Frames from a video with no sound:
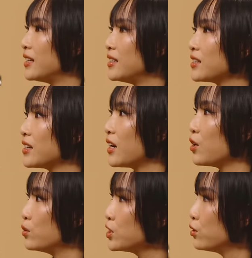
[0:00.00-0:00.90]
And
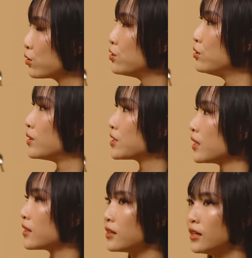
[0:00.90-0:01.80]
I always look to you
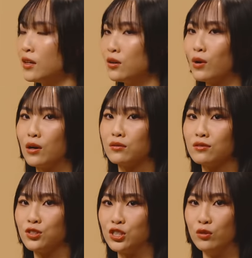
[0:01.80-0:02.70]
as like,
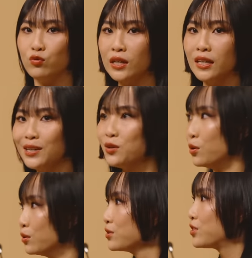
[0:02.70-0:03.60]
wow, she really
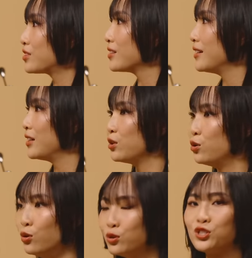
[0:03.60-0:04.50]
knows
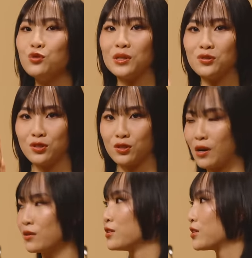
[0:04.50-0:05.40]
who she wants to
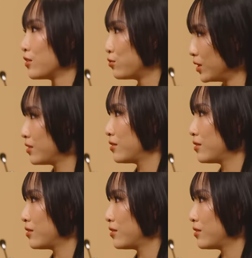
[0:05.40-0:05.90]
surround herself with.